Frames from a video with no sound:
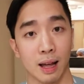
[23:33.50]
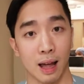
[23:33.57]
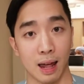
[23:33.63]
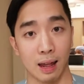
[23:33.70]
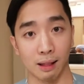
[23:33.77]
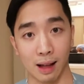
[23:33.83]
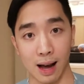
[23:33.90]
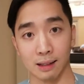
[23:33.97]

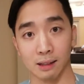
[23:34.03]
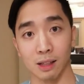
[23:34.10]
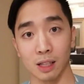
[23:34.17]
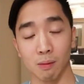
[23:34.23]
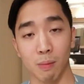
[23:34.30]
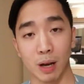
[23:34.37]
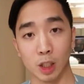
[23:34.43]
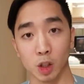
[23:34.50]
And lastly,
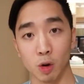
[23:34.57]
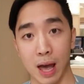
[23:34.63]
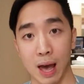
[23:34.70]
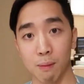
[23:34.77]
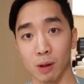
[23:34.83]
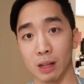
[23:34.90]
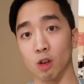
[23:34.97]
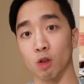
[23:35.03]
make sure you
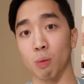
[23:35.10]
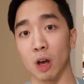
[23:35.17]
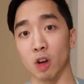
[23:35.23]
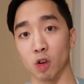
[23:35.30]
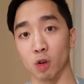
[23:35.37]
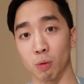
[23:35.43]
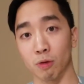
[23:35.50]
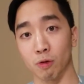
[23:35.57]
ambulate these
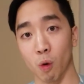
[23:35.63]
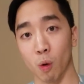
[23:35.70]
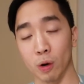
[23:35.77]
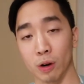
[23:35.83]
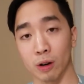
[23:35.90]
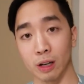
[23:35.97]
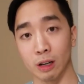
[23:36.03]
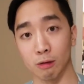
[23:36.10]
patients
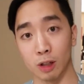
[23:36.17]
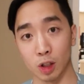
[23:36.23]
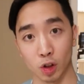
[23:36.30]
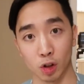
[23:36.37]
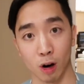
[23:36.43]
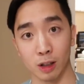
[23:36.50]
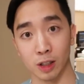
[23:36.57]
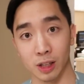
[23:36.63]
before you
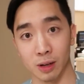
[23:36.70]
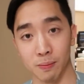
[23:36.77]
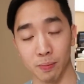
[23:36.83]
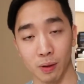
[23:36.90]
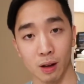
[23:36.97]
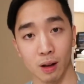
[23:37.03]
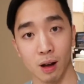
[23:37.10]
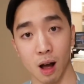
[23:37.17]
discharge them.
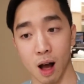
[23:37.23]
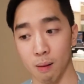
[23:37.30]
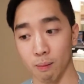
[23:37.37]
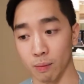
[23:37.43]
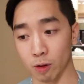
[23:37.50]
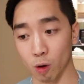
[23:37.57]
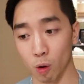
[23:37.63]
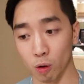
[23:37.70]

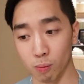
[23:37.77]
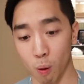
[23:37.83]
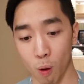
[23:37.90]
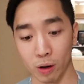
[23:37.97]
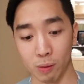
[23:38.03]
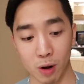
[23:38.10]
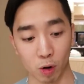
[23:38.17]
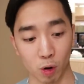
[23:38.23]
It's always
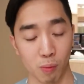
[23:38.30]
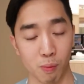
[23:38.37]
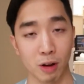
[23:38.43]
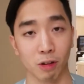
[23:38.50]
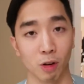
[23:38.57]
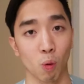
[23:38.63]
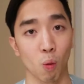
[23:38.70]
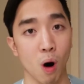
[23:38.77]
important to make sure the
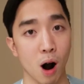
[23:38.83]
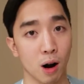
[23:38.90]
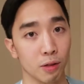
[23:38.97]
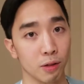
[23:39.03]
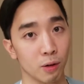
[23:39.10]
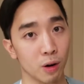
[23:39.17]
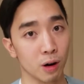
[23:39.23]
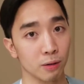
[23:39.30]
patient can walk on
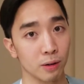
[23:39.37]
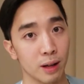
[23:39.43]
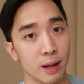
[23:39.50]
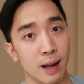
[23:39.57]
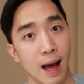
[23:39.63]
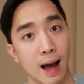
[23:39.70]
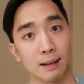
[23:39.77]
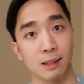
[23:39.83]
their own,
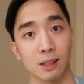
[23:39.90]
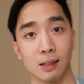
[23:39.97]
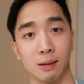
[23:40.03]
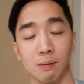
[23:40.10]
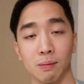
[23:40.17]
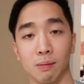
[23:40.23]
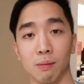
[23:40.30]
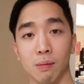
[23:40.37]
as this can
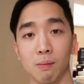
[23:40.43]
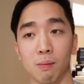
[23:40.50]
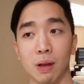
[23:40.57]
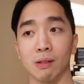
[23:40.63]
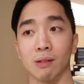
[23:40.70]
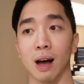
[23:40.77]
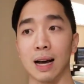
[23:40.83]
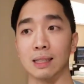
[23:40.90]
be
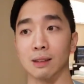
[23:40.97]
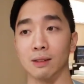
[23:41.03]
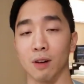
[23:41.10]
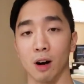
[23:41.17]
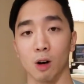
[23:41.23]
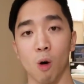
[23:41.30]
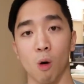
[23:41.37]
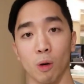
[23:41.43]
signs of
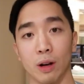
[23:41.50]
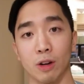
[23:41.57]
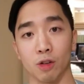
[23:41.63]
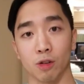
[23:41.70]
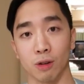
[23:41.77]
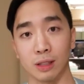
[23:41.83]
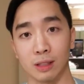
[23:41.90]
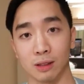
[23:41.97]
occult
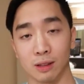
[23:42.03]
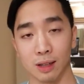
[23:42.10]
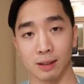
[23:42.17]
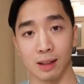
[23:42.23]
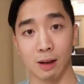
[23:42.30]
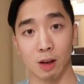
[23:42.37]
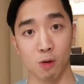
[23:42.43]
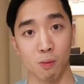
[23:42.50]
injuries
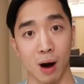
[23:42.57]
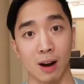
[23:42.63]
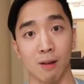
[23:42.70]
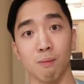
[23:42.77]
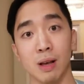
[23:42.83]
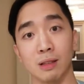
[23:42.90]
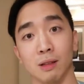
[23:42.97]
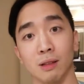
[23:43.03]
that you might have
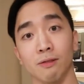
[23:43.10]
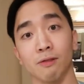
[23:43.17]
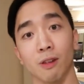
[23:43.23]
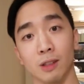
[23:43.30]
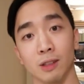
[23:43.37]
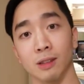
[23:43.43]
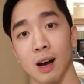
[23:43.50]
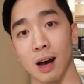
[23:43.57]
missed on the
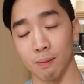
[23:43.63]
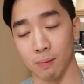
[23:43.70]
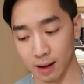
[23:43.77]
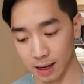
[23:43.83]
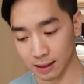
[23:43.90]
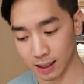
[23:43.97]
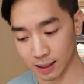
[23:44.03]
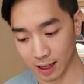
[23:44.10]
first time,
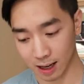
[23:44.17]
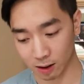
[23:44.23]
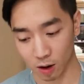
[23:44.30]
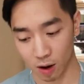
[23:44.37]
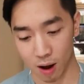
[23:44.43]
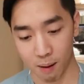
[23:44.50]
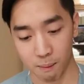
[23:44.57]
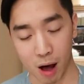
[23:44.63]
such as
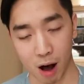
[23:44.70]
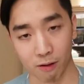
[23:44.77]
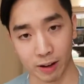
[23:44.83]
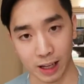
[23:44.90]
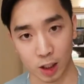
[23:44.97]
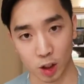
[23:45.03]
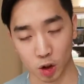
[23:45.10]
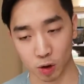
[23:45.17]

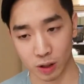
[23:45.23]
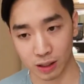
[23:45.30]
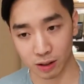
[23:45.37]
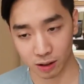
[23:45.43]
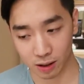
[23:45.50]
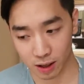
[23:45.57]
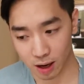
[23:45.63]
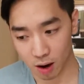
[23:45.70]
pelvic
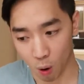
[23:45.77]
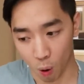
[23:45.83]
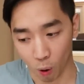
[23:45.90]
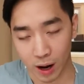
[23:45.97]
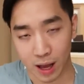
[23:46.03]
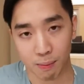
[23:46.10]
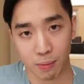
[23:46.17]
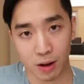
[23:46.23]
injuries or
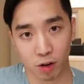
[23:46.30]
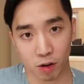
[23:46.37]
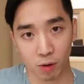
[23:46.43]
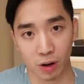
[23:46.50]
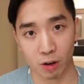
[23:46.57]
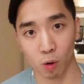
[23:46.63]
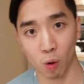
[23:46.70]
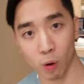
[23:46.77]
hip
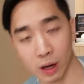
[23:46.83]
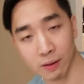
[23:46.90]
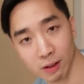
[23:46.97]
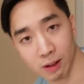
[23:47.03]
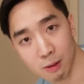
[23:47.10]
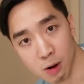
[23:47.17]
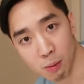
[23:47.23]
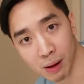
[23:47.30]
injuries or even a
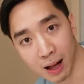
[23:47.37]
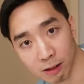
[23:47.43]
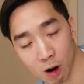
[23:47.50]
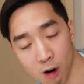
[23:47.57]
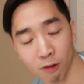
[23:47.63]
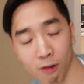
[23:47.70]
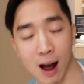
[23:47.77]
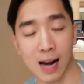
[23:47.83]
tibial plateau
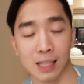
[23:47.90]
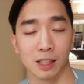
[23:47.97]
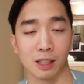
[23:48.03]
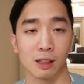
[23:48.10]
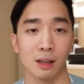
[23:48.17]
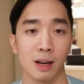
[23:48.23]
fracture.